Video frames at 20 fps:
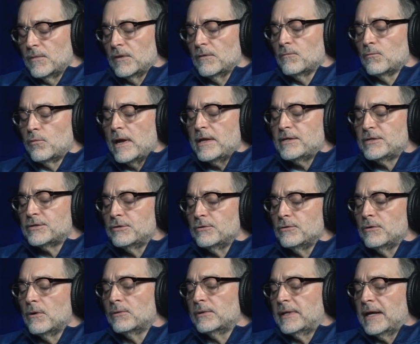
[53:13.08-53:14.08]
rates
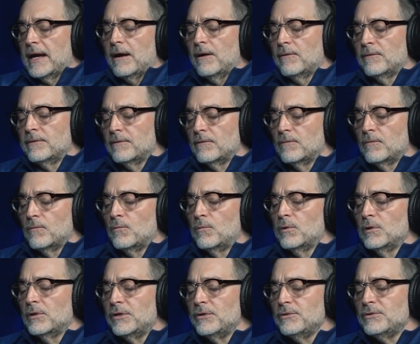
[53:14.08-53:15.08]
do go down,
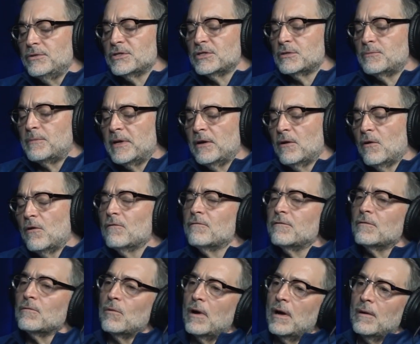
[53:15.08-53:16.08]
will you just be
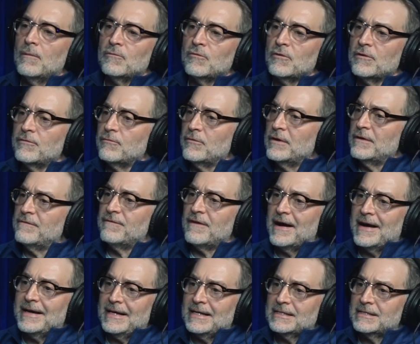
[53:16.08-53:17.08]
overwhelmed with
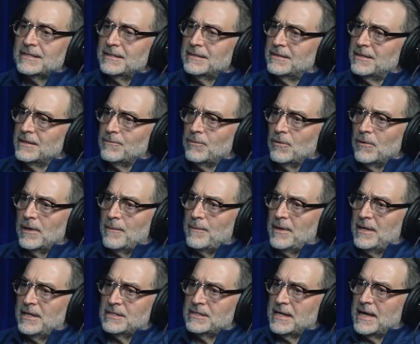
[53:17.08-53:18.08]
refinancing to the point? I
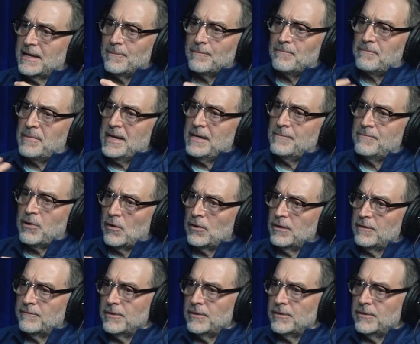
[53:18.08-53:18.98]
mean, is that a big part of